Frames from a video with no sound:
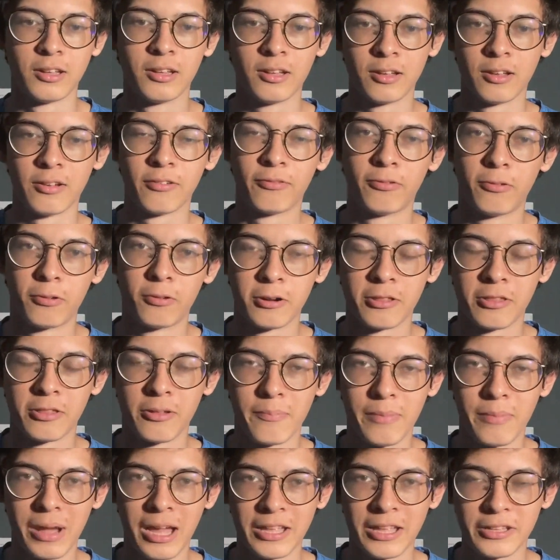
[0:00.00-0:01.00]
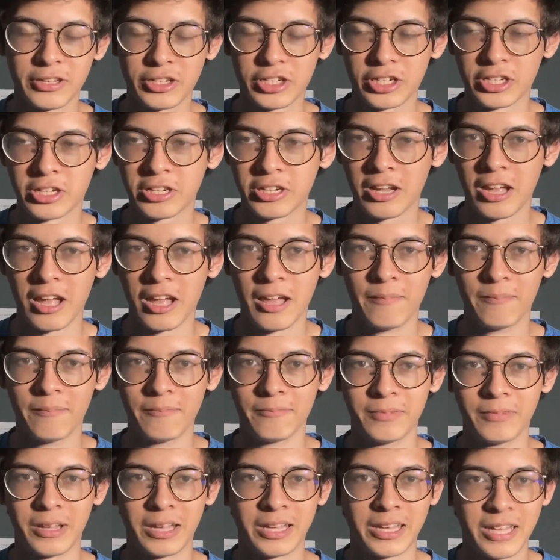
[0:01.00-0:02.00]
for the match
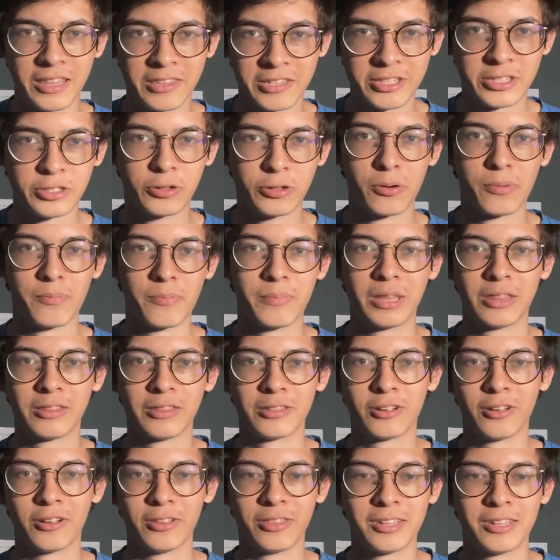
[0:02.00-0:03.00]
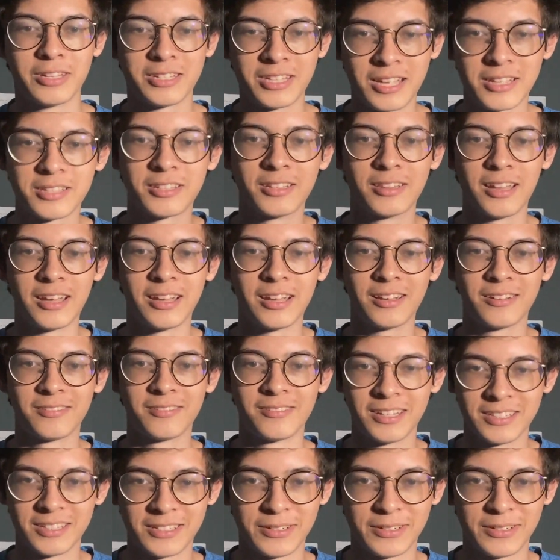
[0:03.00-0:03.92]
against Dortmund on the Saturday, as